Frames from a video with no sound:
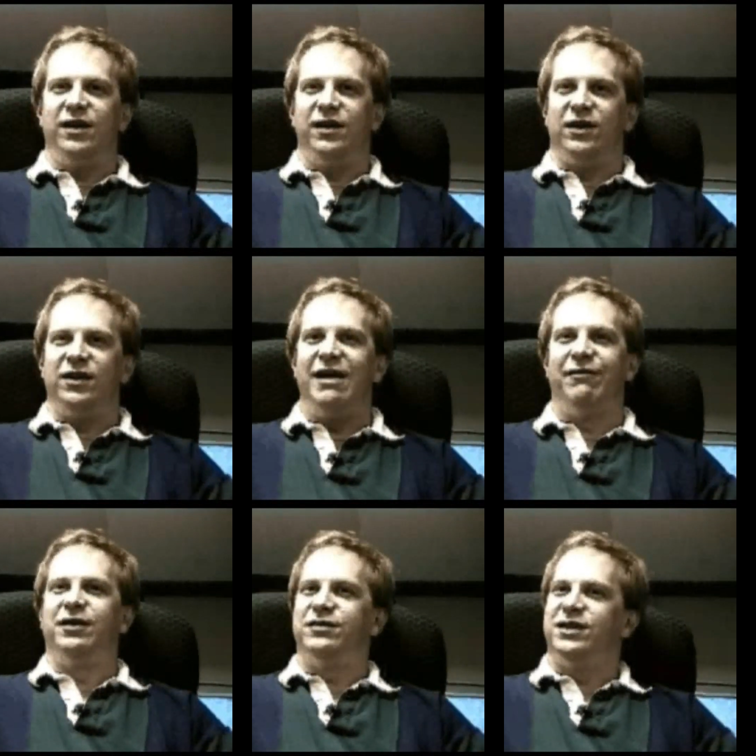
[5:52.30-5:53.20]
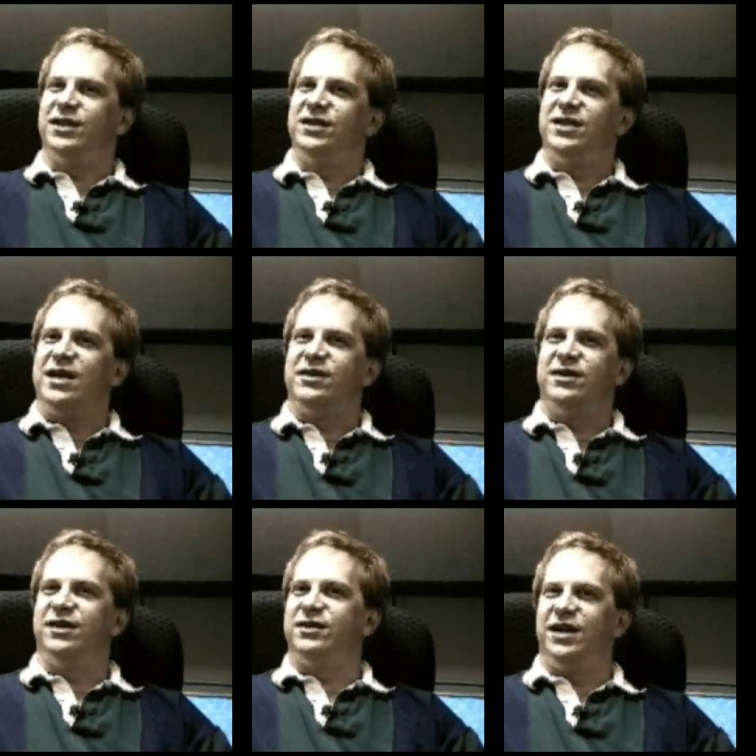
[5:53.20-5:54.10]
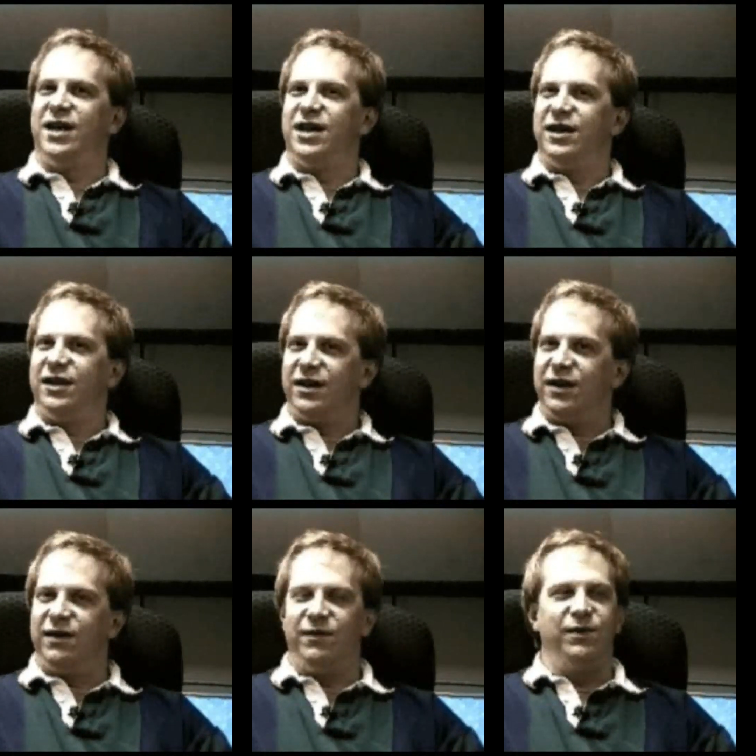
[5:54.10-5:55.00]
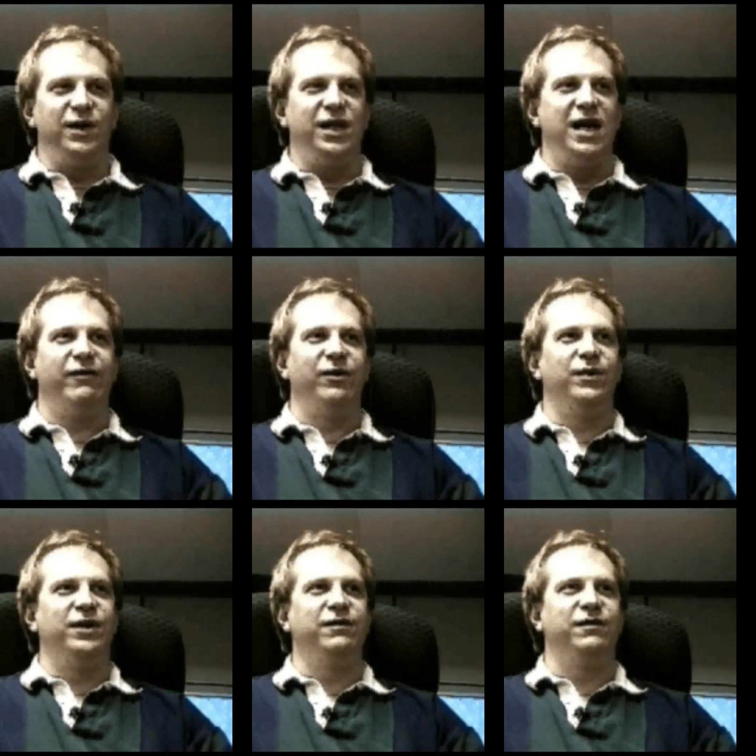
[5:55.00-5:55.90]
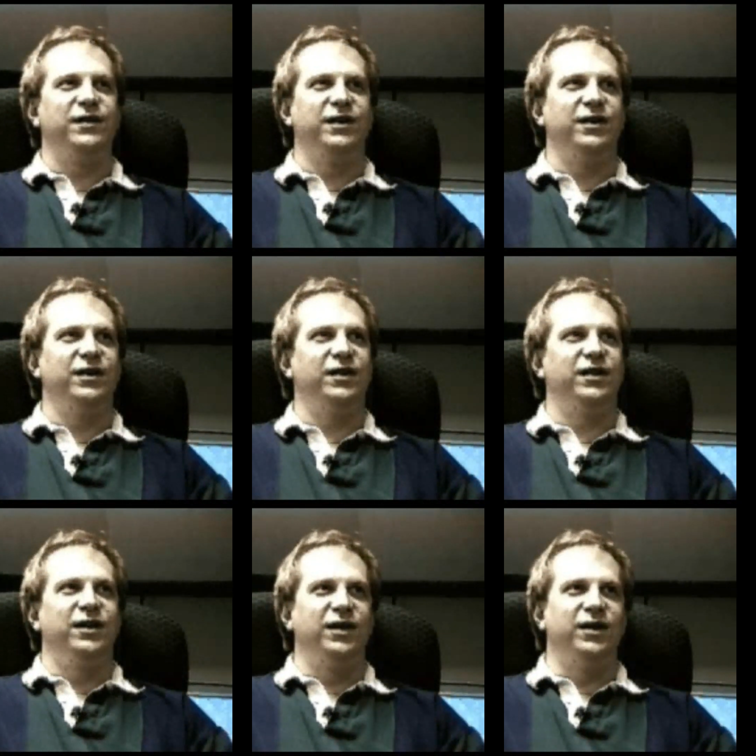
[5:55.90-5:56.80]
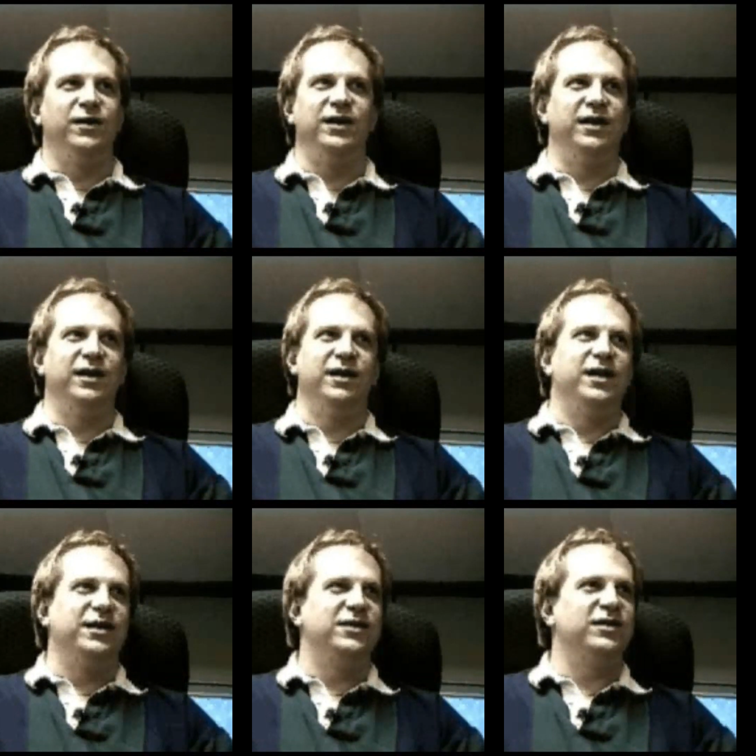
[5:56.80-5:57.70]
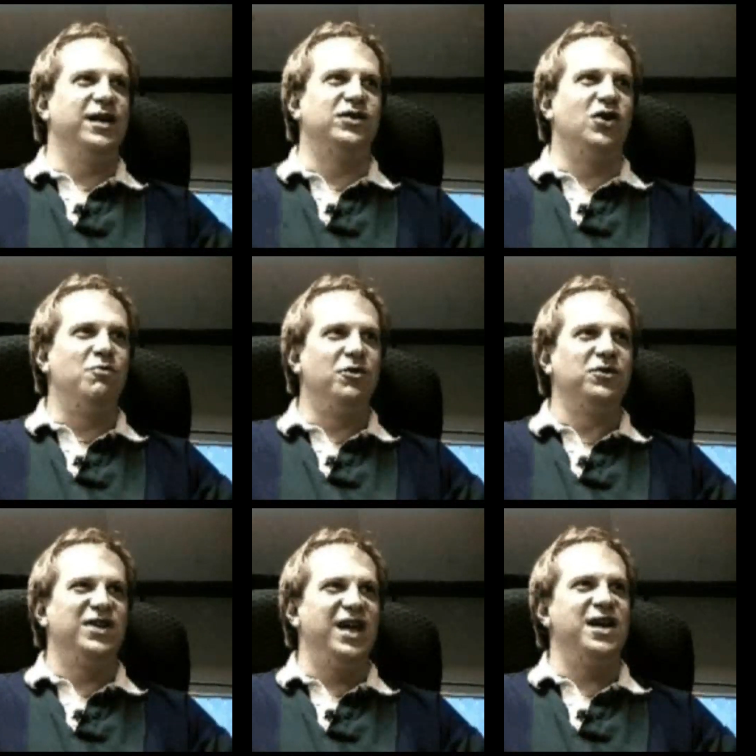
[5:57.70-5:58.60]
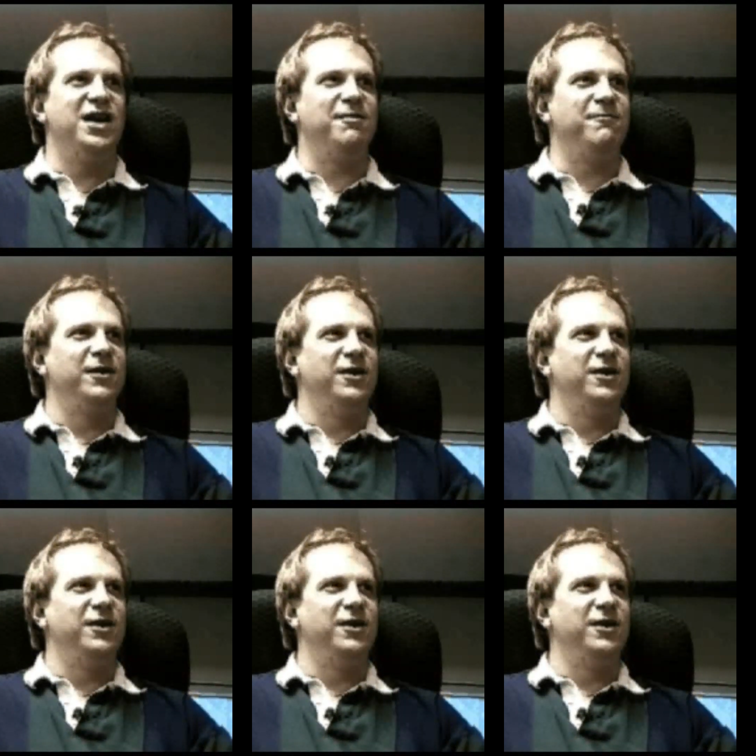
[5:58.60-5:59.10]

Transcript: the level of success that it's hit. I mean, we never would have. It's almost an